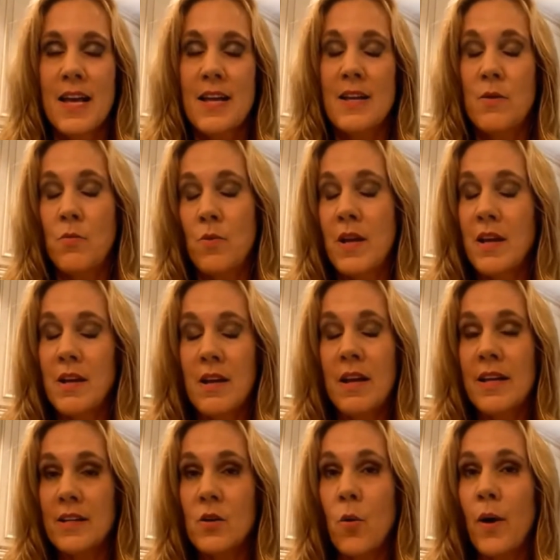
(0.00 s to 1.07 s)

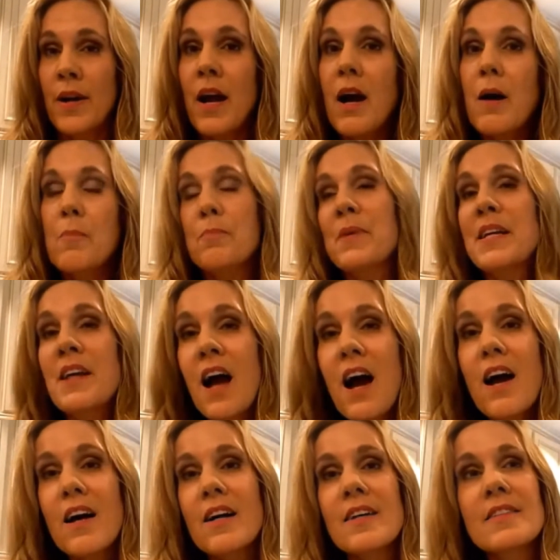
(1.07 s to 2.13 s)
it going up,
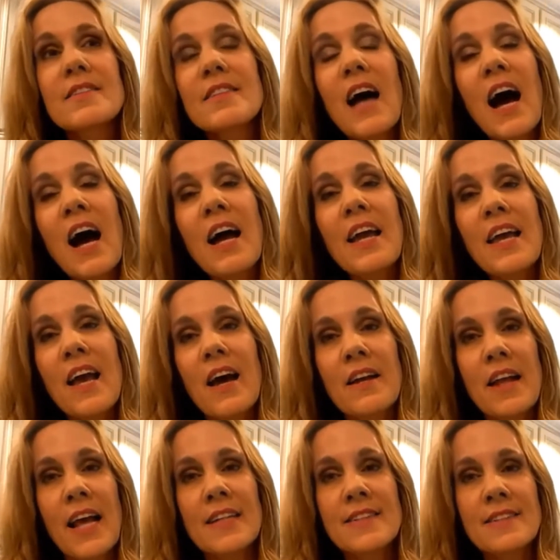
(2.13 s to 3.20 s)
because I had
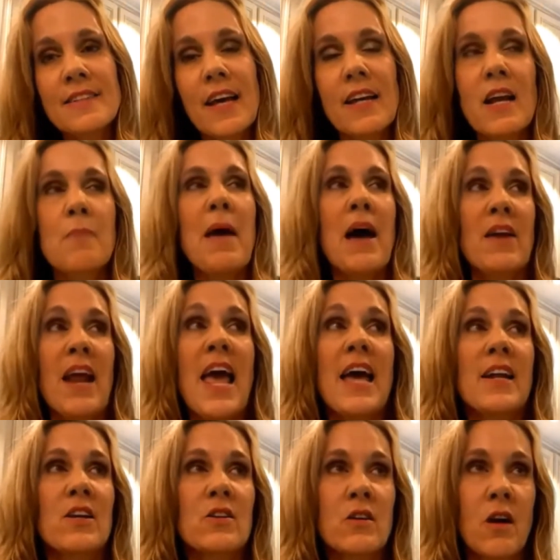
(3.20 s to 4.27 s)
a set amount, I had
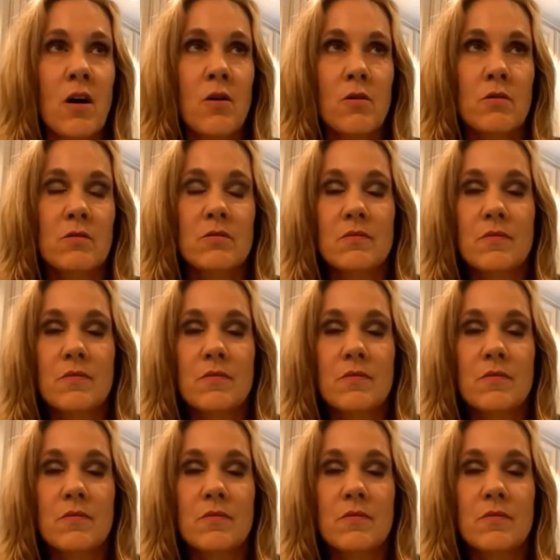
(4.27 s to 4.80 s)
a goal,